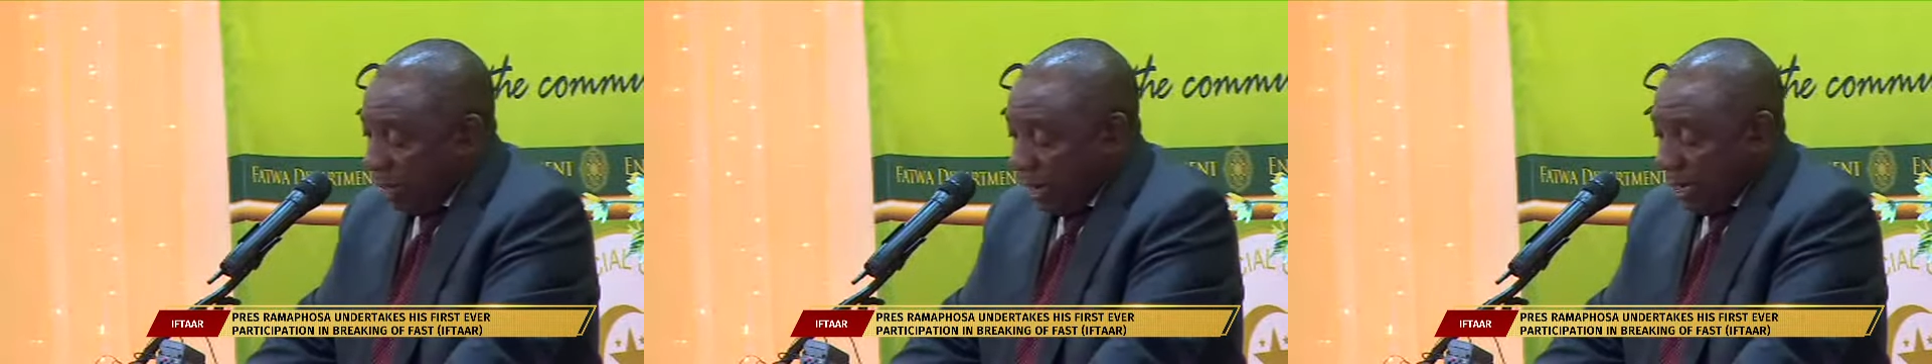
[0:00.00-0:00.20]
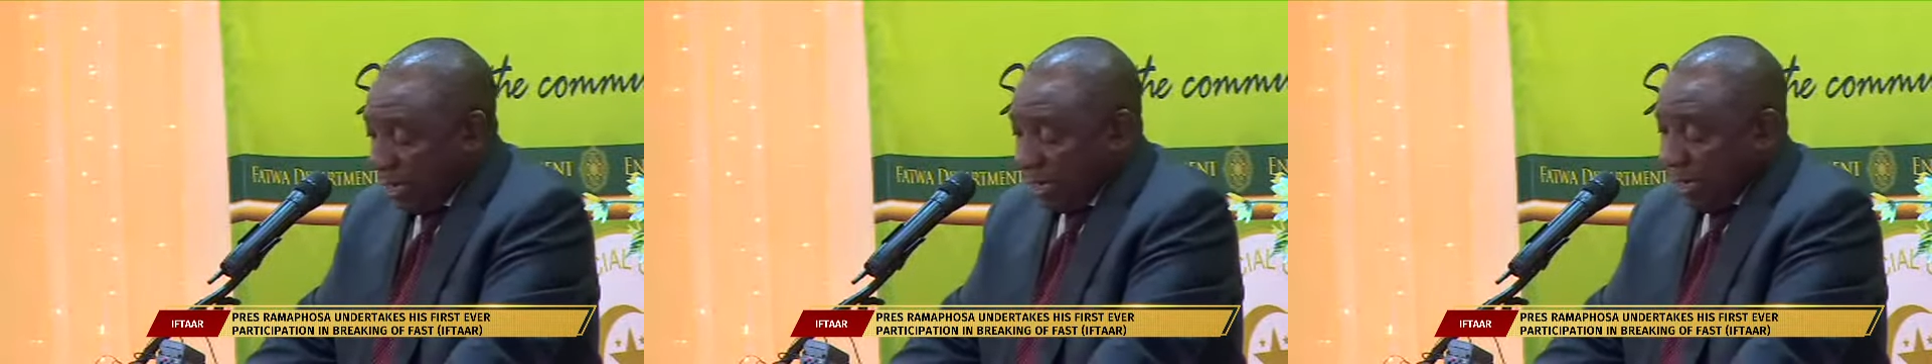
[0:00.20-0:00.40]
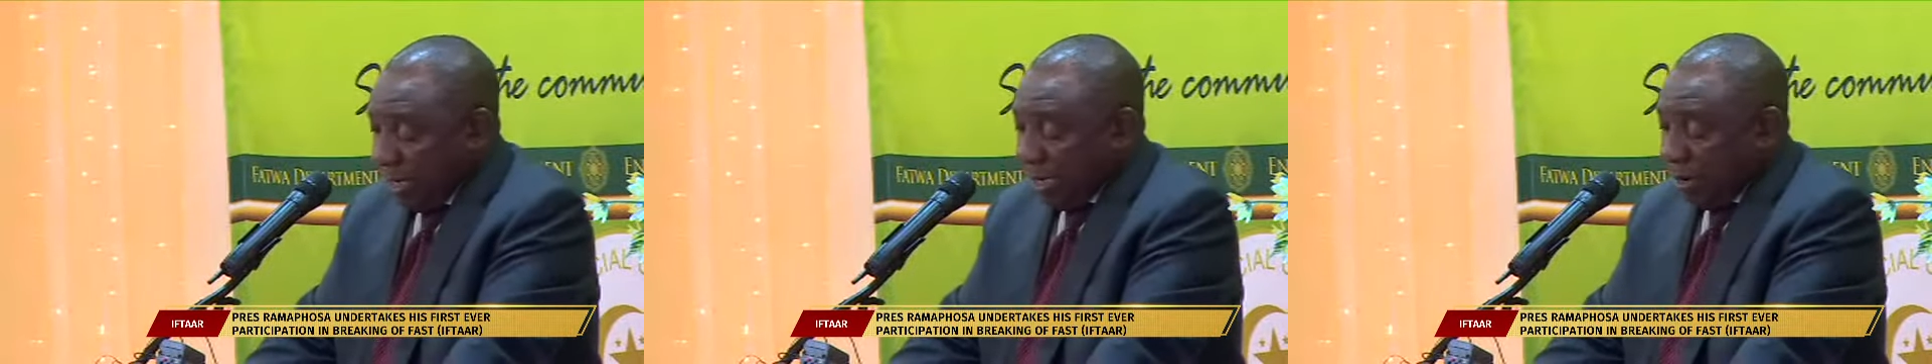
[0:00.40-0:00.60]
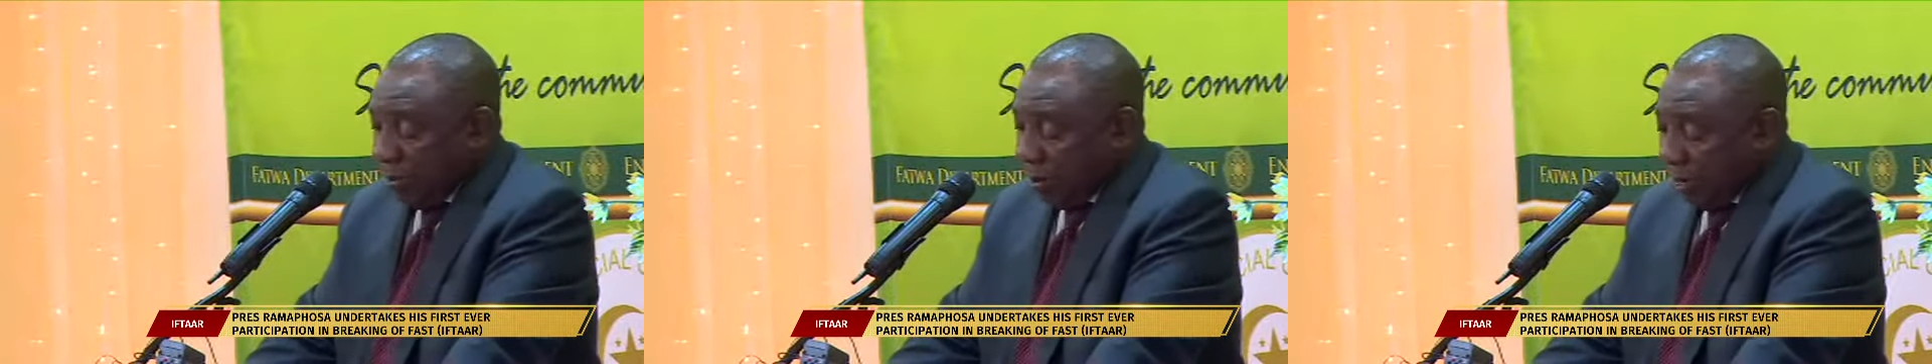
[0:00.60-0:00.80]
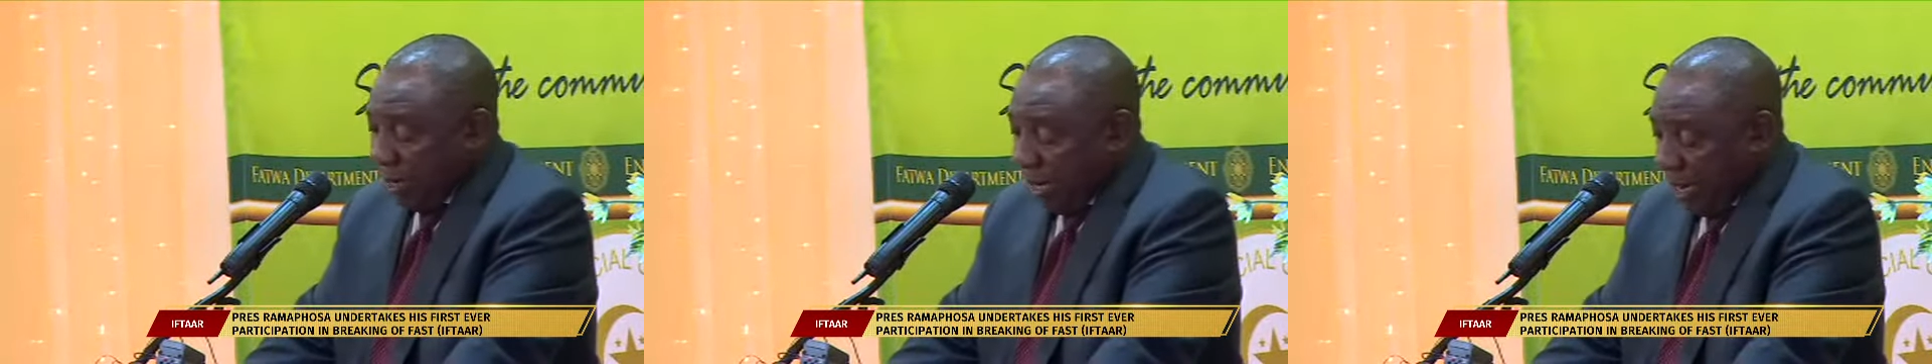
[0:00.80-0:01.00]
and in
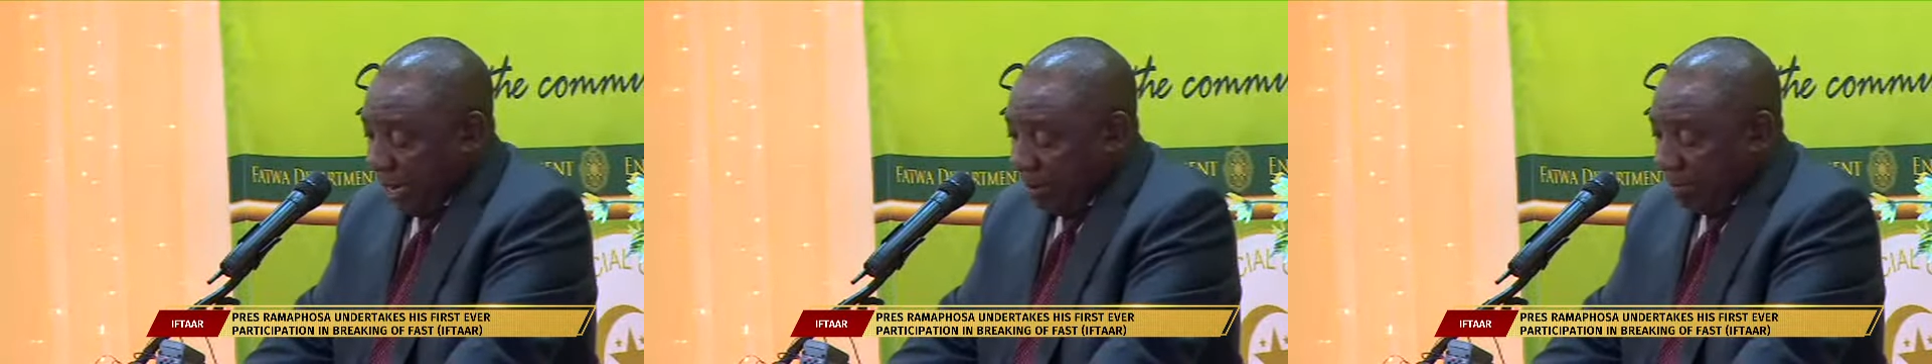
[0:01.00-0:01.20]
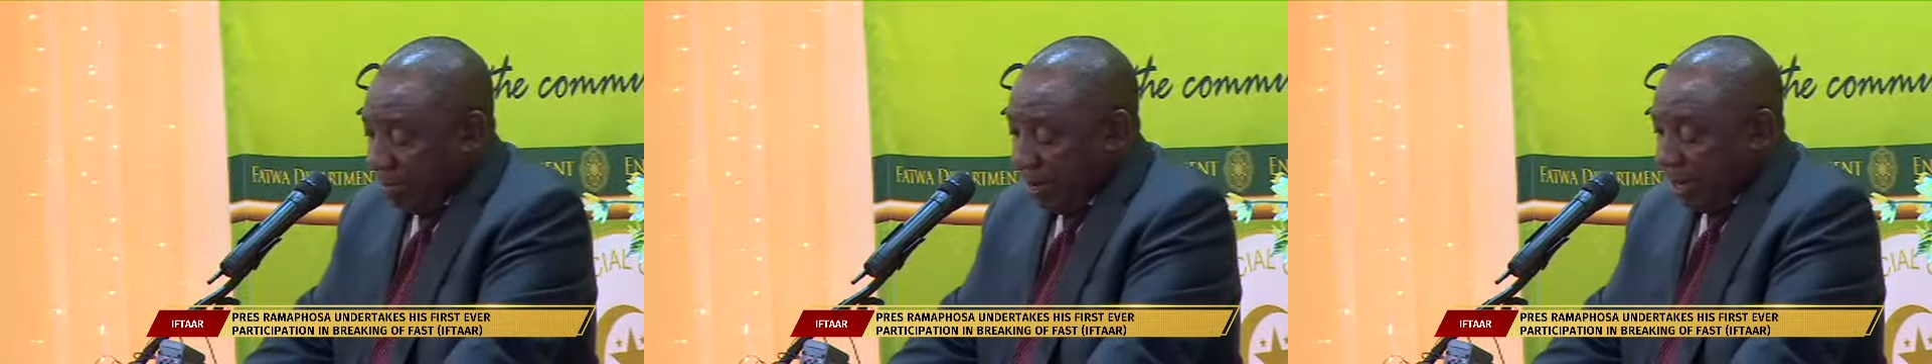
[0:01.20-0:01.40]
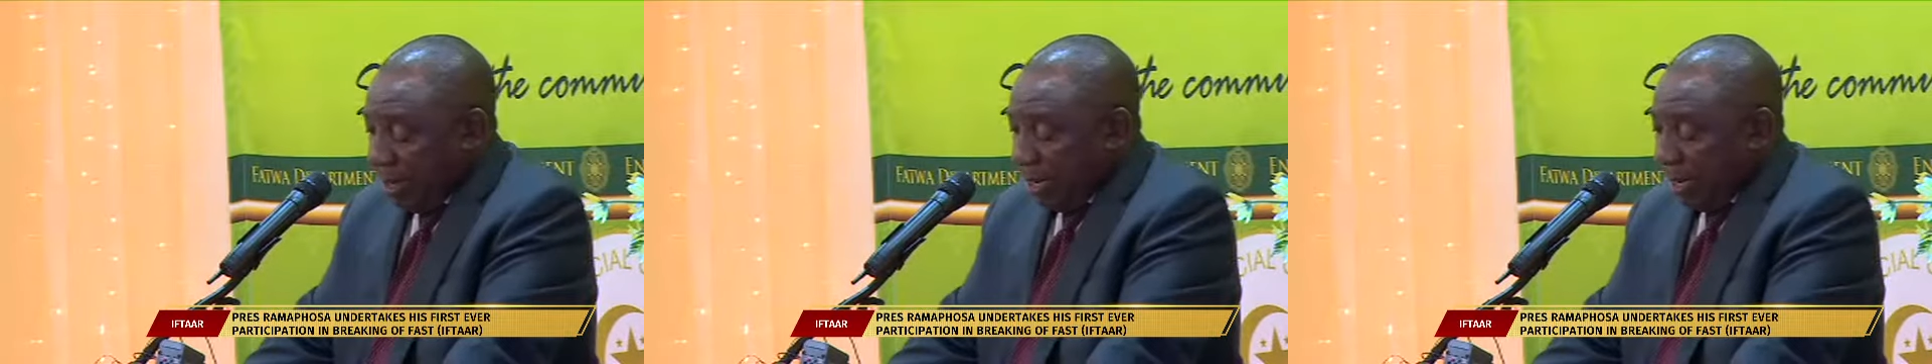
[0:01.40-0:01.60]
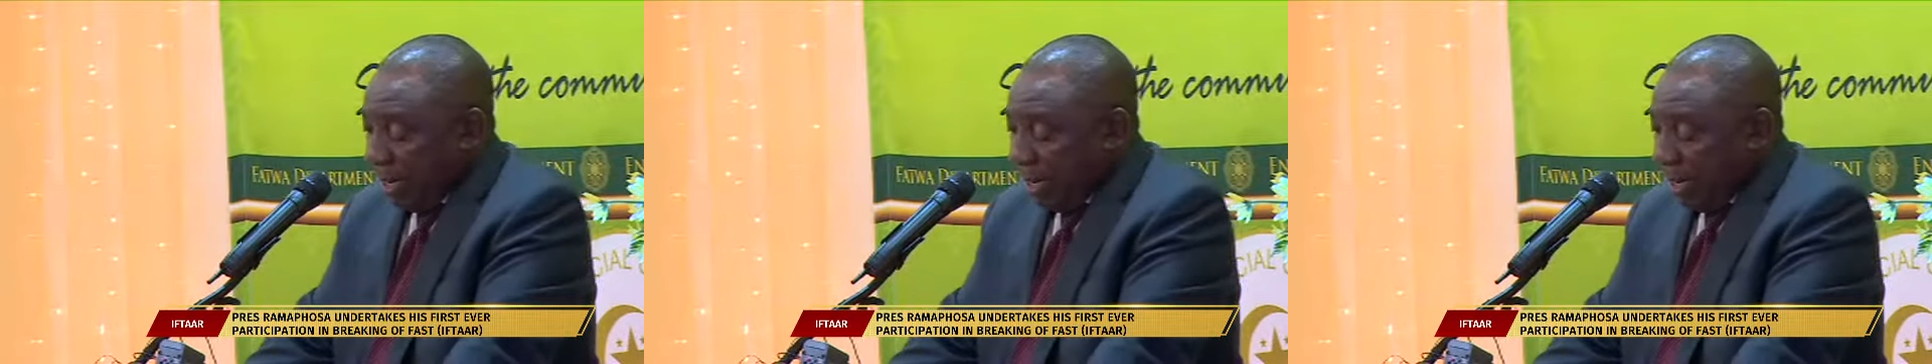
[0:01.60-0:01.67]
our name,